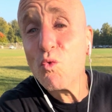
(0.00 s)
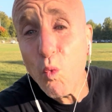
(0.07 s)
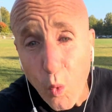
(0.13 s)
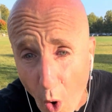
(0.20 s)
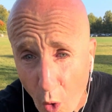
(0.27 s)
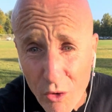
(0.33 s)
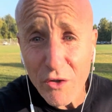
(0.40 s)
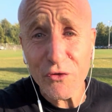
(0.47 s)

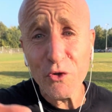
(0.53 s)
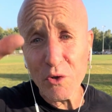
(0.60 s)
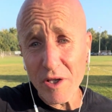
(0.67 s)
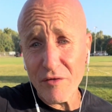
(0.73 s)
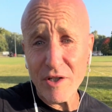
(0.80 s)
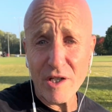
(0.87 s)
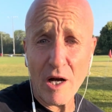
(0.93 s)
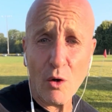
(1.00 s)
won't if you live
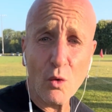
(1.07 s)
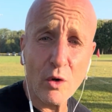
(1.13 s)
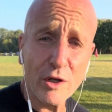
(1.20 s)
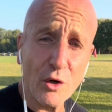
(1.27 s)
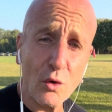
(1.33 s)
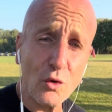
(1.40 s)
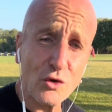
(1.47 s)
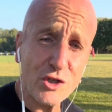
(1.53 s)
in Yahuwah
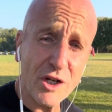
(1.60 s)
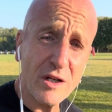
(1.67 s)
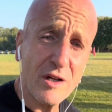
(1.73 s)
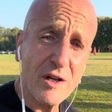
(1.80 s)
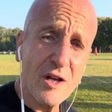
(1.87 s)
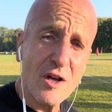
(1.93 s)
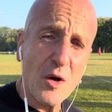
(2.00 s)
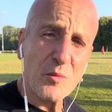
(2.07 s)
Yahusha,
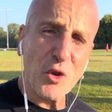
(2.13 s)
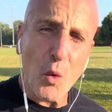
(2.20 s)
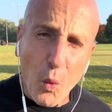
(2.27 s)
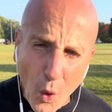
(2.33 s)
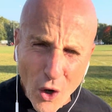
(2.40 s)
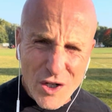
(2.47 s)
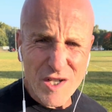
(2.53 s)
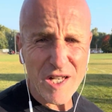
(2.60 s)
but the
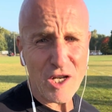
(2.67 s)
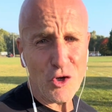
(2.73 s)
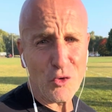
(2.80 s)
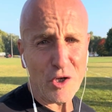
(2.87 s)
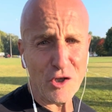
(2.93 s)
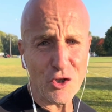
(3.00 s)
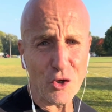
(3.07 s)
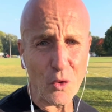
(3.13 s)
worst thing you
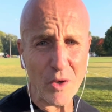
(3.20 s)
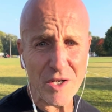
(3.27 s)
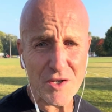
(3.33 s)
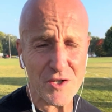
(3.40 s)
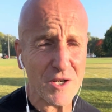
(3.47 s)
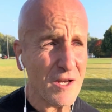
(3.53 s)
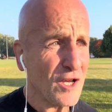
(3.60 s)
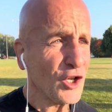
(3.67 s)
can do
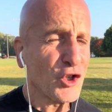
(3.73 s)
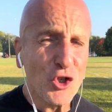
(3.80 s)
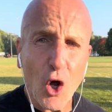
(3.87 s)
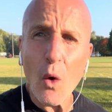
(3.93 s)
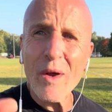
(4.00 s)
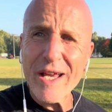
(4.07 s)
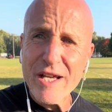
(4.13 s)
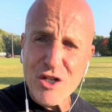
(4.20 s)
is
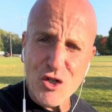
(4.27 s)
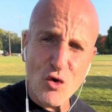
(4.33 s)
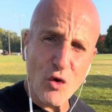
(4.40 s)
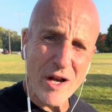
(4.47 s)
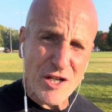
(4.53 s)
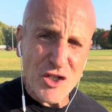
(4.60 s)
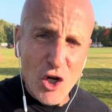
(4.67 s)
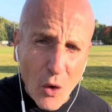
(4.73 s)
knowing His
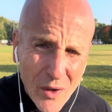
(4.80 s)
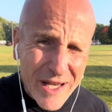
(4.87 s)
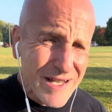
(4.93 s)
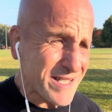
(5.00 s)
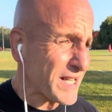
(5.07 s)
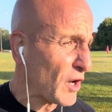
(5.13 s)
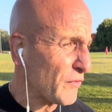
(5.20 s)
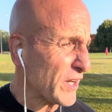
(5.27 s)
grace, knowing His
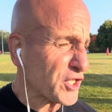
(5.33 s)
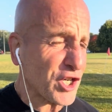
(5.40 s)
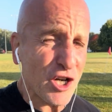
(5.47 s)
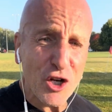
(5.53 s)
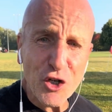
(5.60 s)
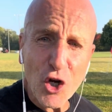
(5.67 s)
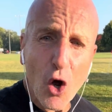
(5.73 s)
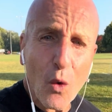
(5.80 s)
salvation,
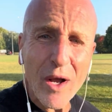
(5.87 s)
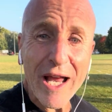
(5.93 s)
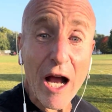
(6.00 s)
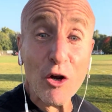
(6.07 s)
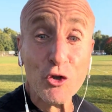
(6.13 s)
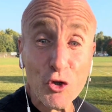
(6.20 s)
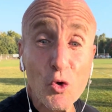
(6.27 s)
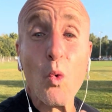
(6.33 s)
and knowing how
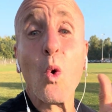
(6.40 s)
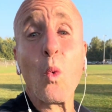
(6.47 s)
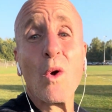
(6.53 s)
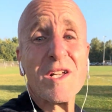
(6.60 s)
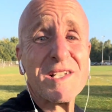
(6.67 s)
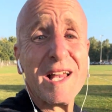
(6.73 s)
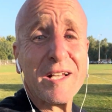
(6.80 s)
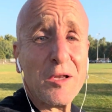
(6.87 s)
you were
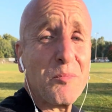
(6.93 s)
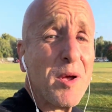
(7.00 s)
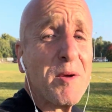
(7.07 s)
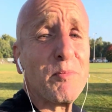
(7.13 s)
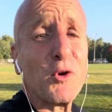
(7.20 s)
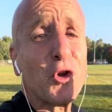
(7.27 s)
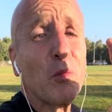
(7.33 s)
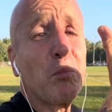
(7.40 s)
once like the
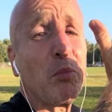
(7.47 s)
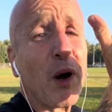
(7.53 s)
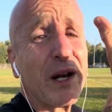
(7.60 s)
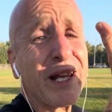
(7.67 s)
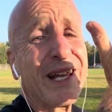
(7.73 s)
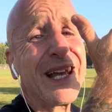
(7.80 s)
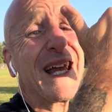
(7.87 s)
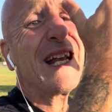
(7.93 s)
people you're
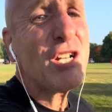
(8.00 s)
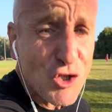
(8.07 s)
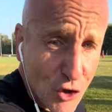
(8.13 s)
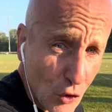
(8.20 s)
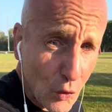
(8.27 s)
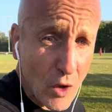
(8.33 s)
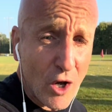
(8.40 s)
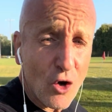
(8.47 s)
butting
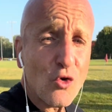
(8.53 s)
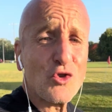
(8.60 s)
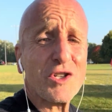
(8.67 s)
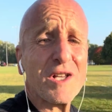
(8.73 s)
into, whose